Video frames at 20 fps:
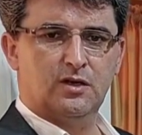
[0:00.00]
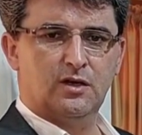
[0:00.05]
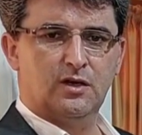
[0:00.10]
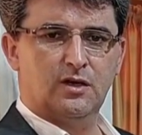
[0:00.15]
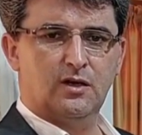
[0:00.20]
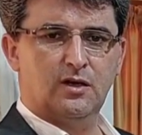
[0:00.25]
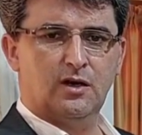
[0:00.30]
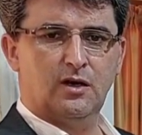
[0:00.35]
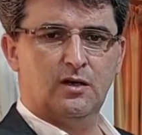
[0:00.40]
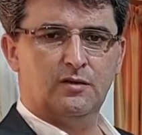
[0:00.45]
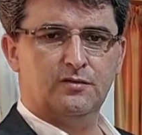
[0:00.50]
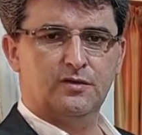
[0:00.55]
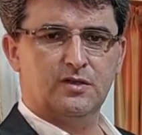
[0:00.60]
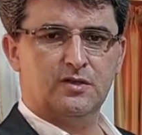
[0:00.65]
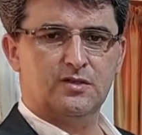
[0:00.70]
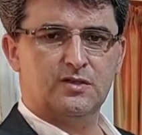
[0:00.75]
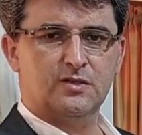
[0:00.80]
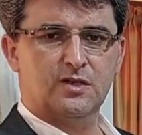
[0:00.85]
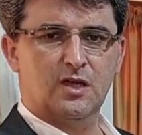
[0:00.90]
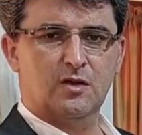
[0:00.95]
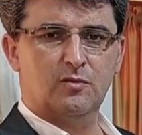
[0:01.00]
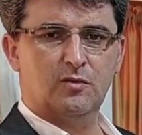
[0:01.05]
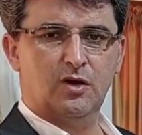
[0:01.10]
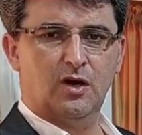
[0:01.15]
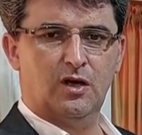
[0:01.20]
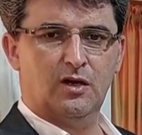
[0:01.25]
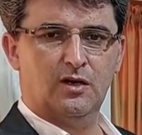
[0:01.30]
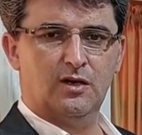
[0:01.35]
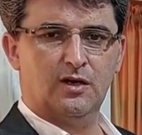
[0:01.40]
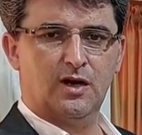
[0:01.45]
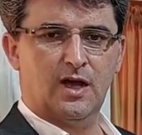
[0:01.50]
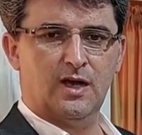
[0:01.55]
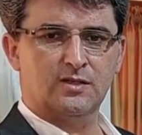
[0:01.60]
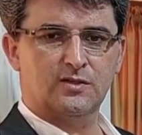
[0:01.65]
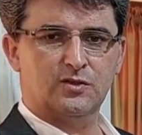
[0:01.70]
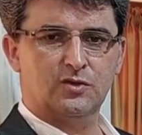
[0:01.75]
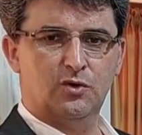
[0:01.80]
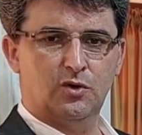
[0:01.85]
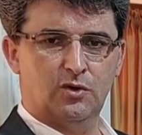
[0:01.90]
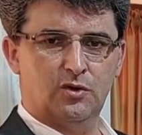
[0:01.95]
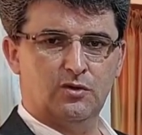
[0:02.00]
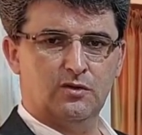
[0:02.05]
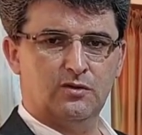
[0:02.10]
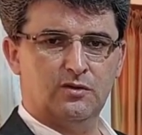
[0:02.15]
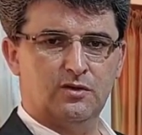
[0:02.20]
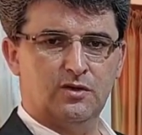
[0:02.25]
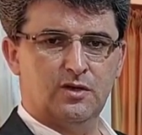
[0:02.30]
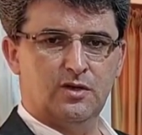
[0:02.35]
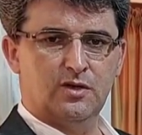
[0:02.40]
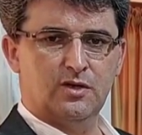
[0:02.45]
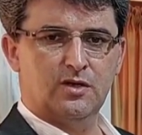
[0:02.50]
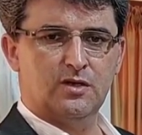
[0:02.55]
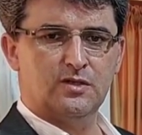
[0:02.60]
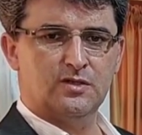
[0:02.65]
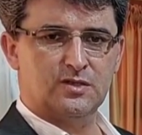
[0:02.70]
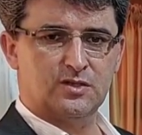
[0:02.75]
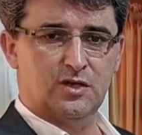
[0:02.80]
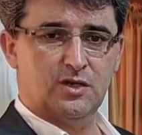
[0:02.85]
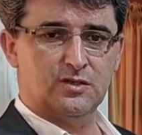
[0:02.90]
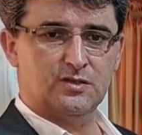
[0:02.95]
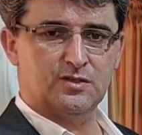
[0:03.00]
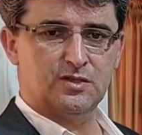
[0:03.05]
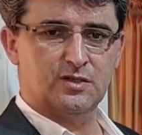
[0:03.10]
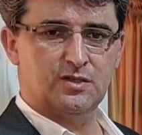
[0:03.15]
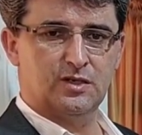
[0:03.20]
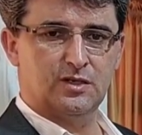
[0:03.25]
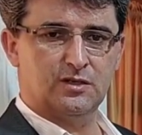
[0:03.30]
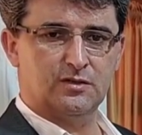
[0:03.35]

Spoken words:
of the same color as gold is considered.